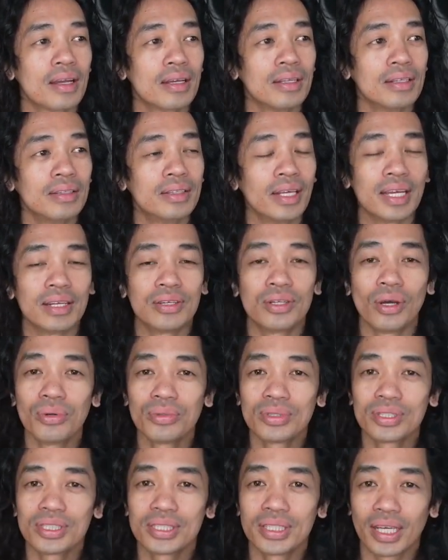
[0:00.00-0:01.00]
They
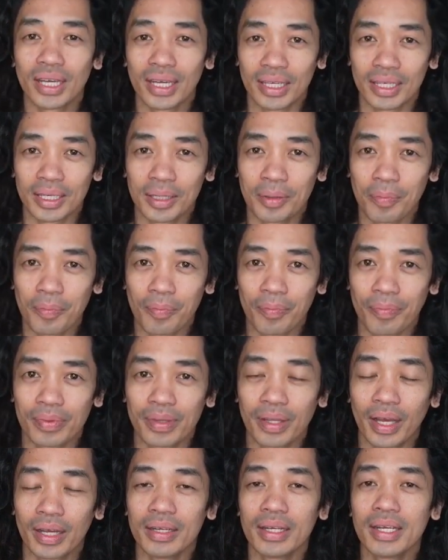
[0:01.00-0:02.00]
don't say
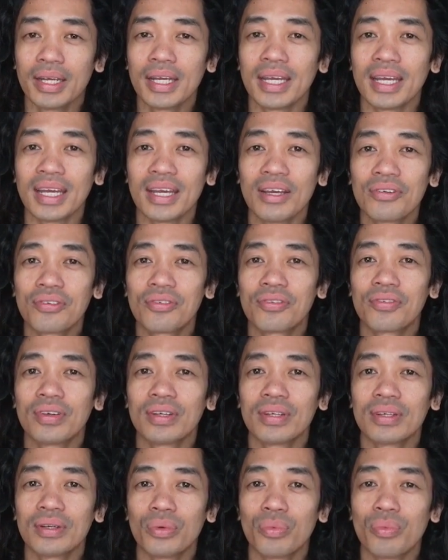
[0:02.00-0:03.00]
that if
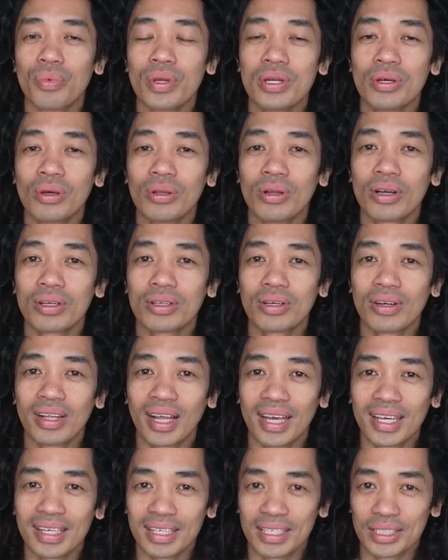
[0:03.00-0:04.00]
we no longer
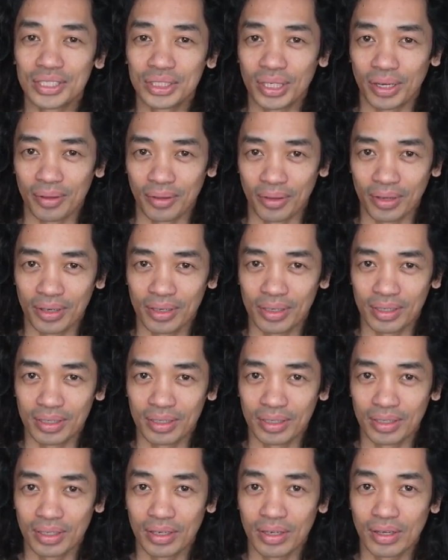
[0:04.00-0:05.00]
like each other,
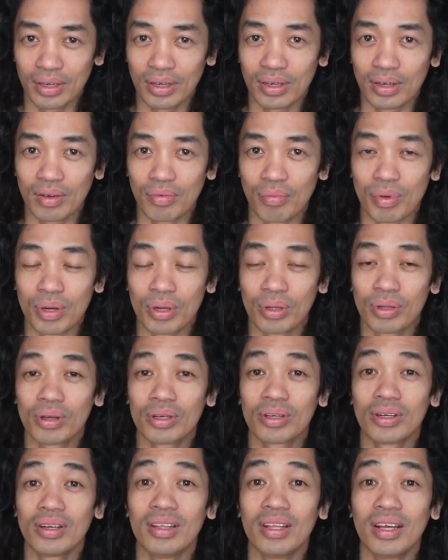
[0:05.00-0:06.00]
we no
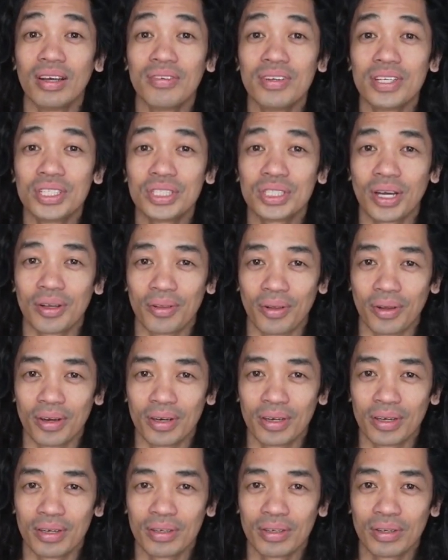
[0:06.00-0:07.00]
longer love each
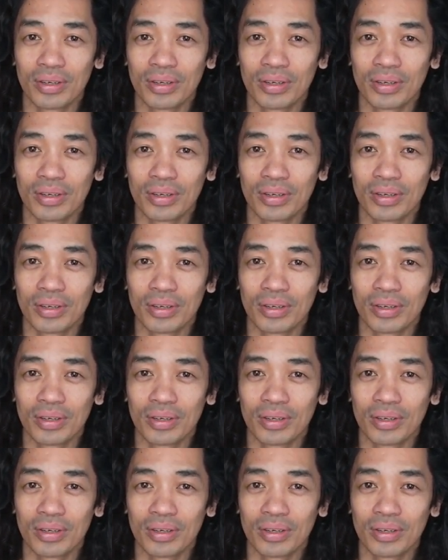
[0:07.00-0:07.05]
other,